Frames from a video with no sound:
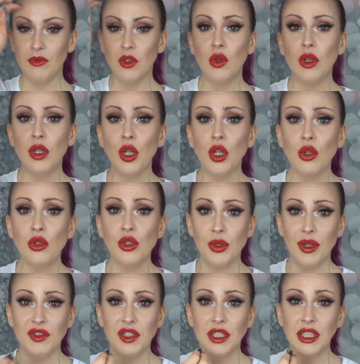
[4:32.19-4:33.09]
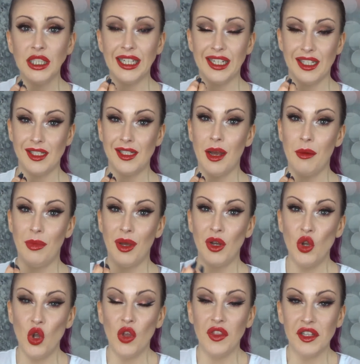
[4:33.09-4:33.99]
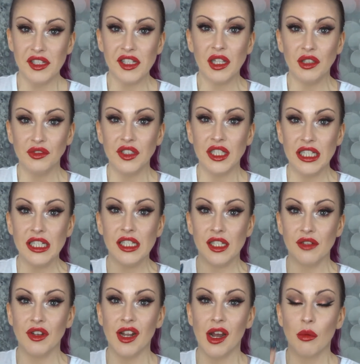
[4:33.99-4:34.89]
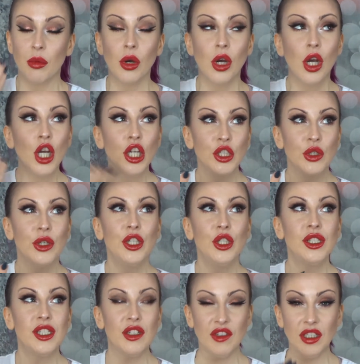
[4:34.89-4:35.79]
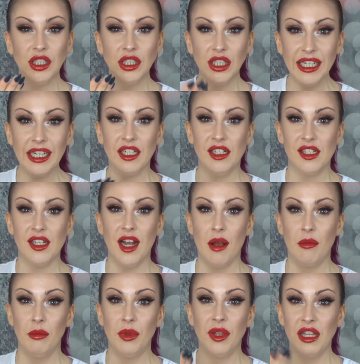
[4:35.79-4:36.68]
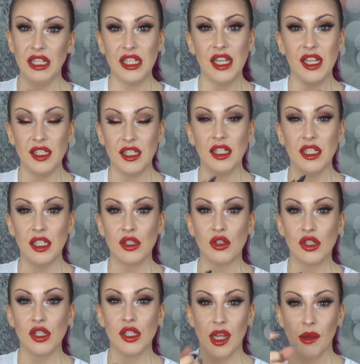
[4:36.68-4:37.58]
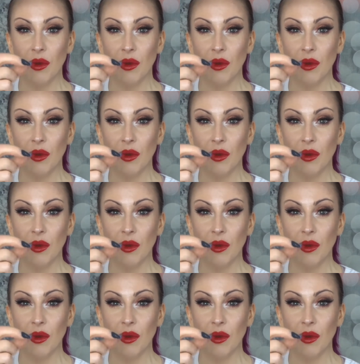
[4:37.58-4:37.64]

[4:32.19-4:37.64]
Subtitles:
You know, you used to have to lick a stamp. I know they're self-adhesive now, but you know, you used to have to lick a stamp and they tasted disgusting.